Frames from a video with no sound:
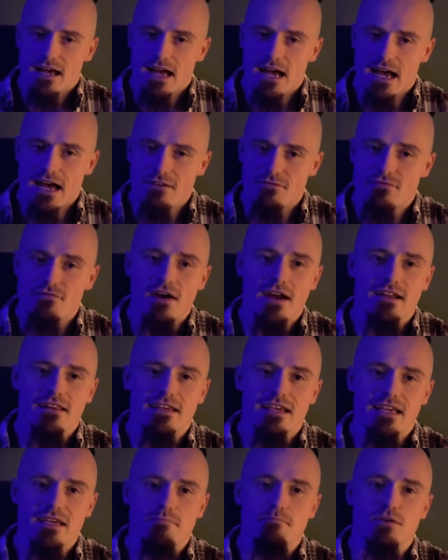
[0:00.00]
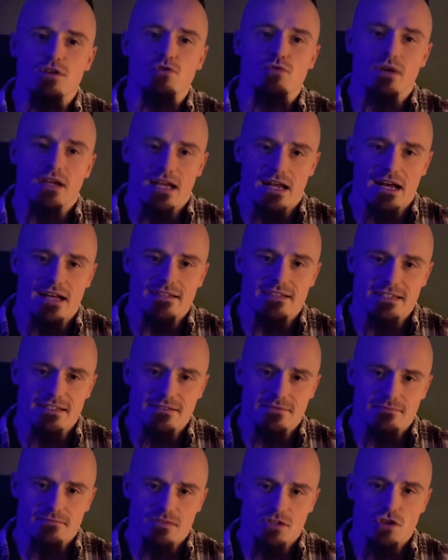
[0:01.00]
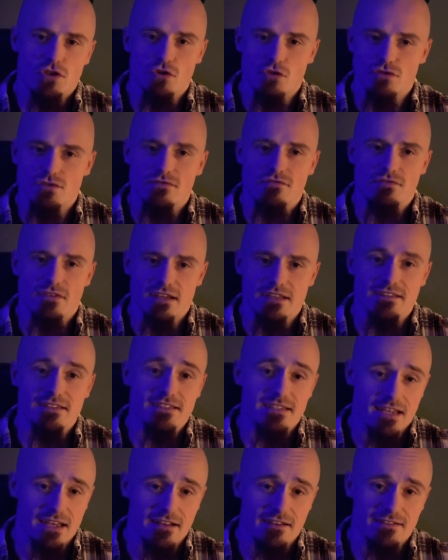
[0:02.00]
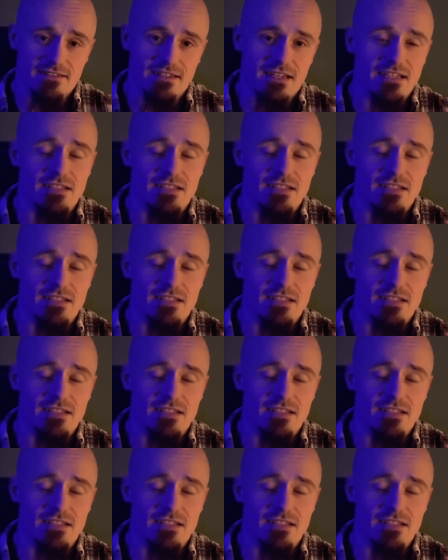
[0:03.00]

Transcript: And finally, butyric acid, good to feed the cells,